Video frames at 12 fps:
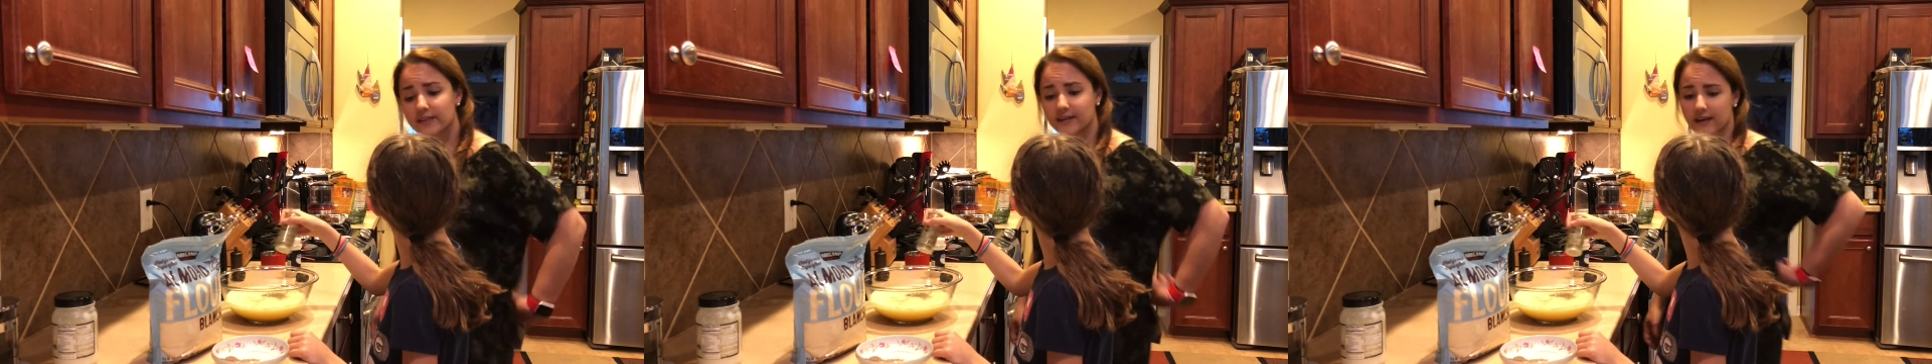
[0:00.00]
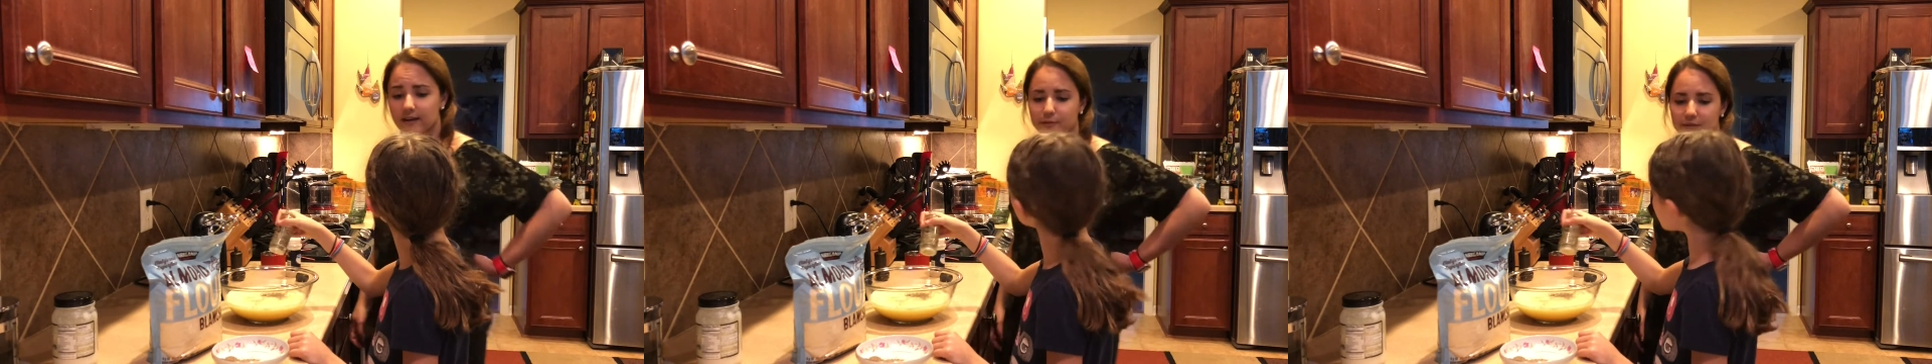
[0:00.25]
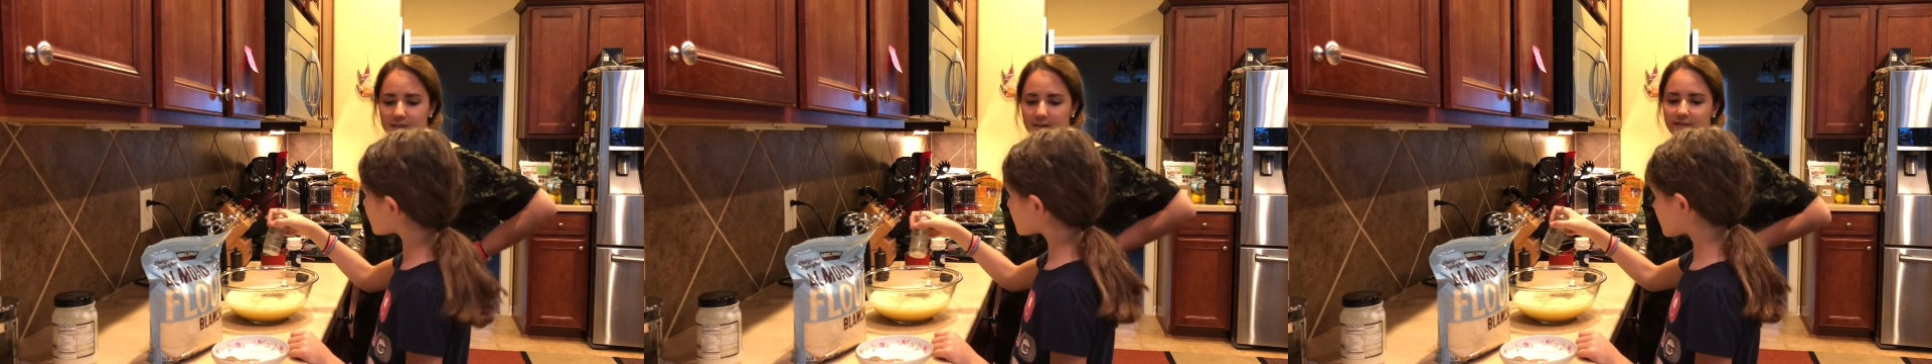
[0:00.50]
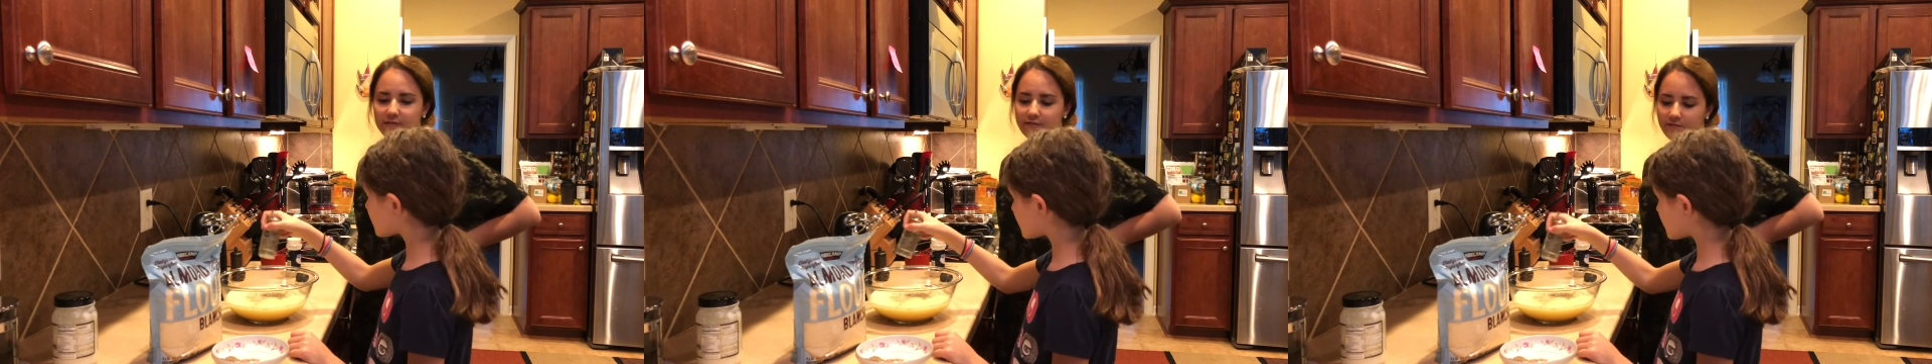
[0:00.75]
Yeah, we got
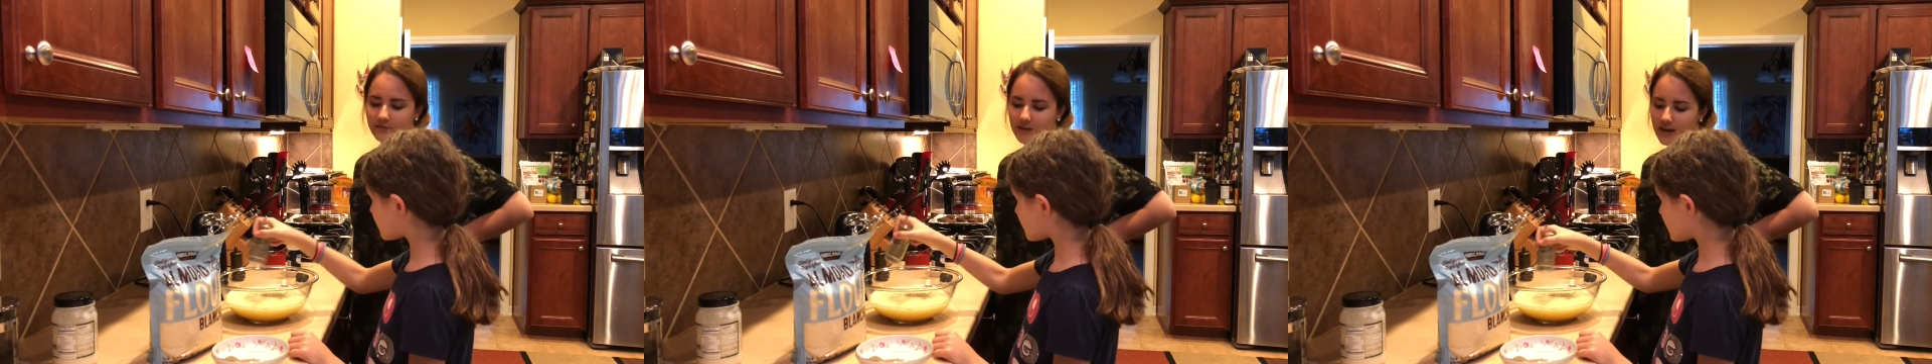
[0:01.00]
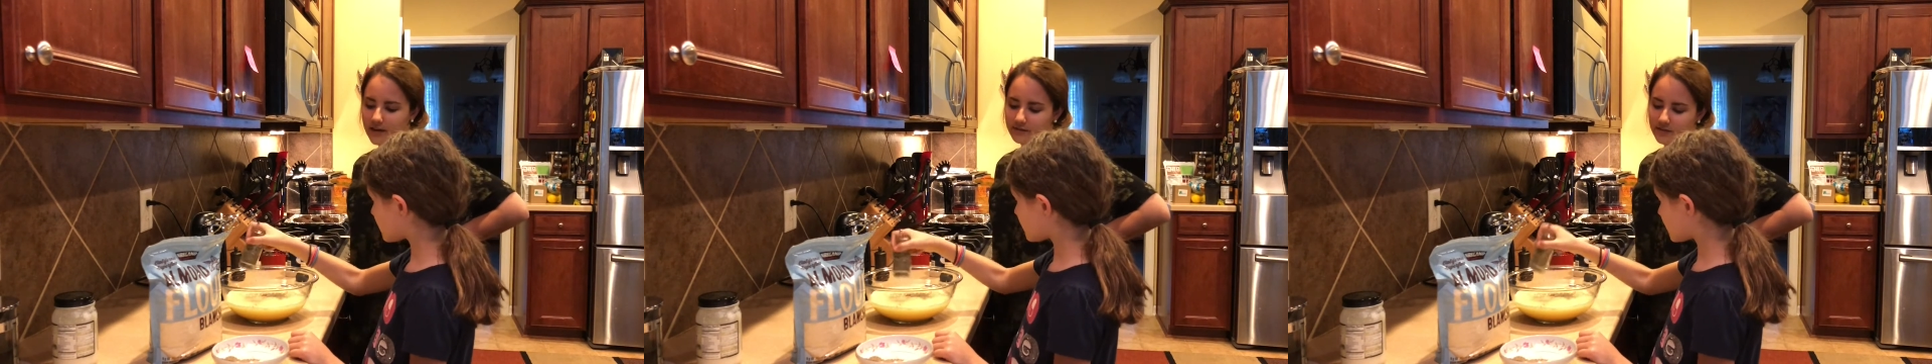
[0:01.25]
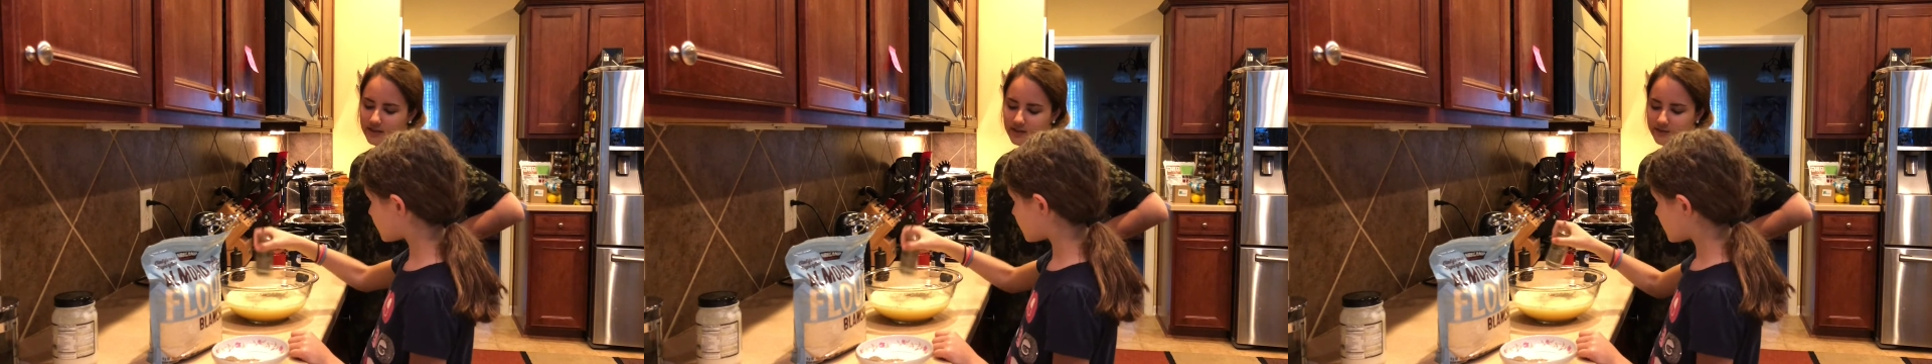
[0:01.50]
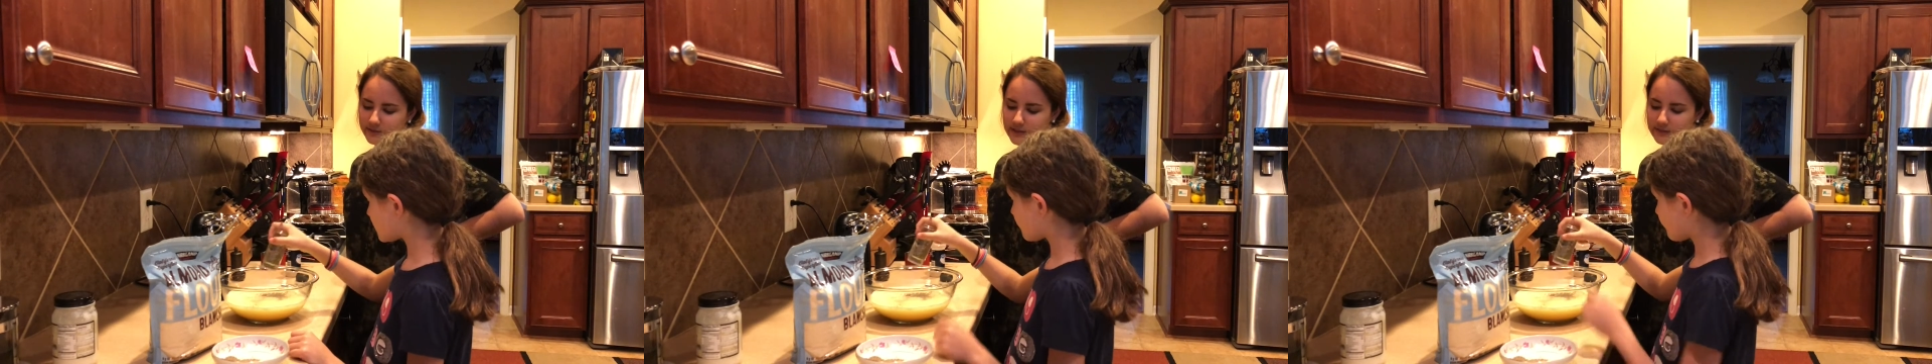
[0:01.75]
5-year
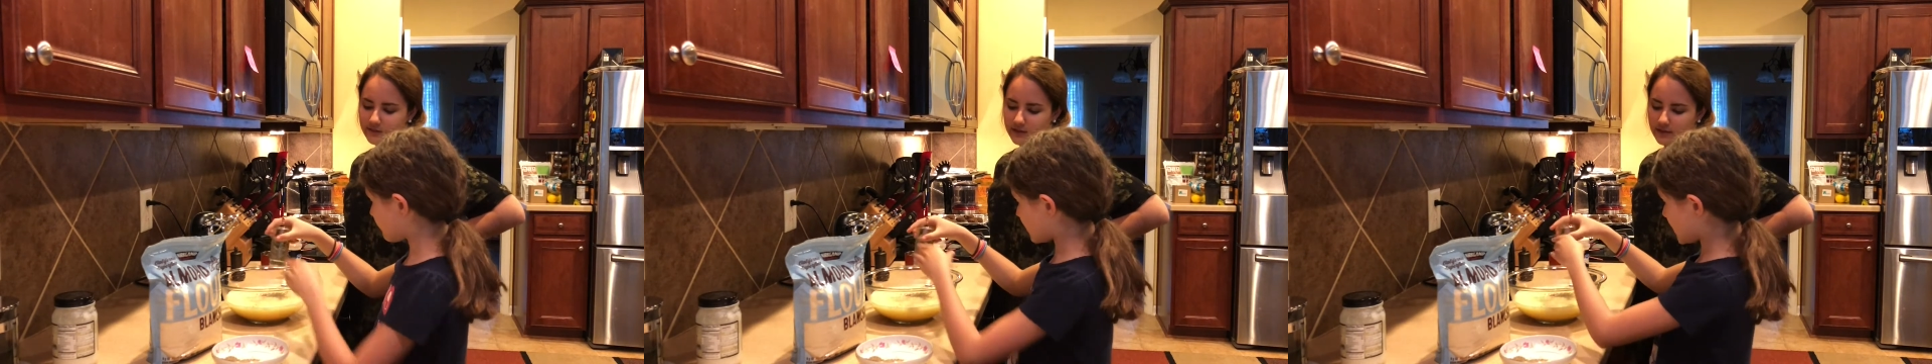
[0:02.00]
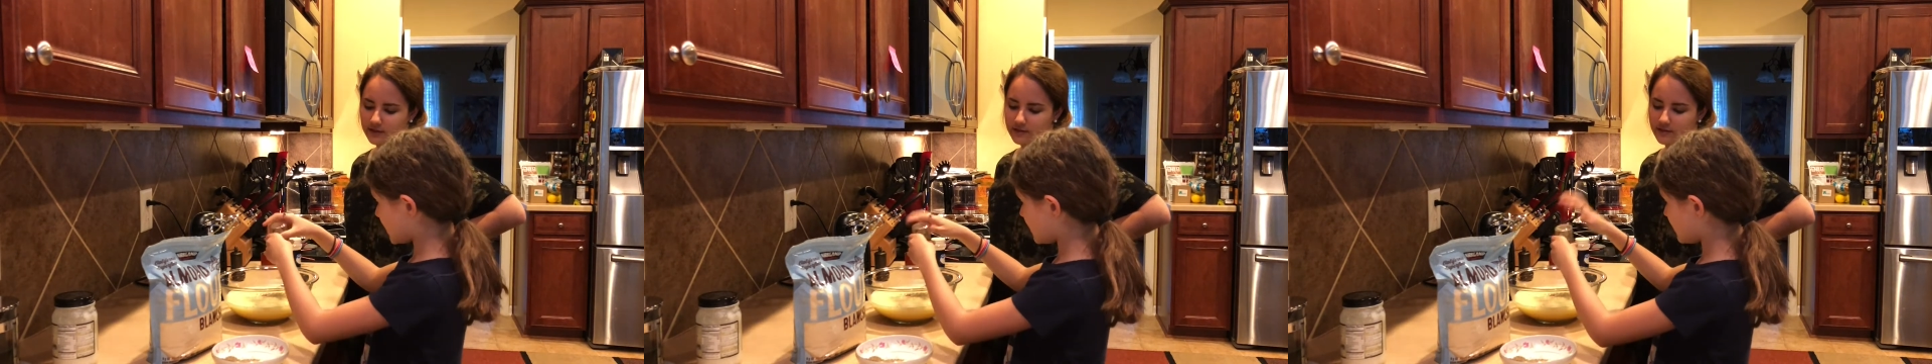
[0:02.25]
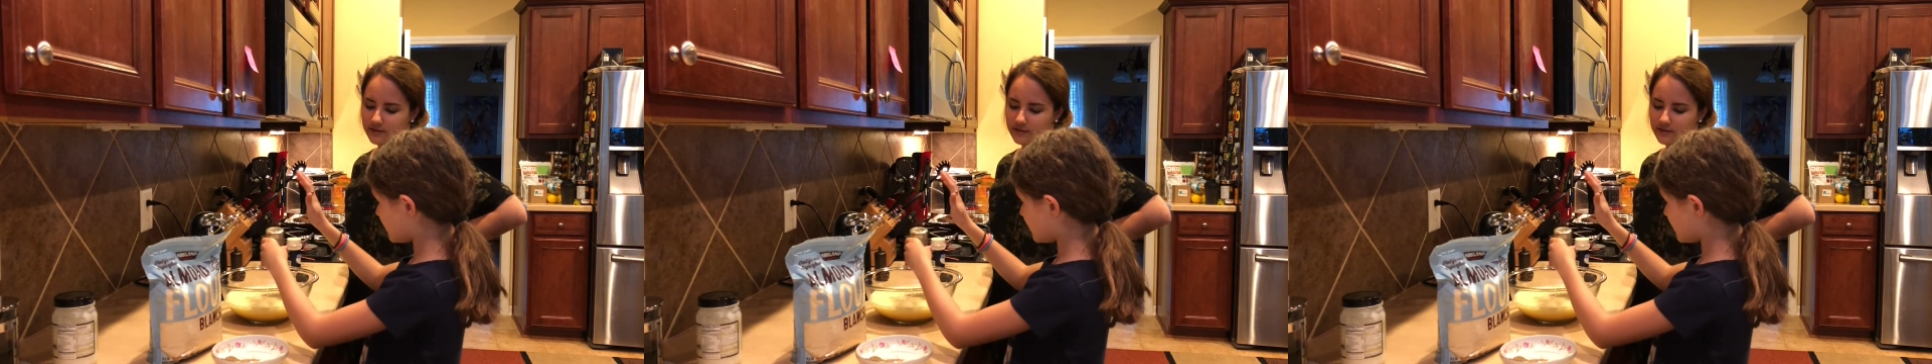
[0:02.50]
refills.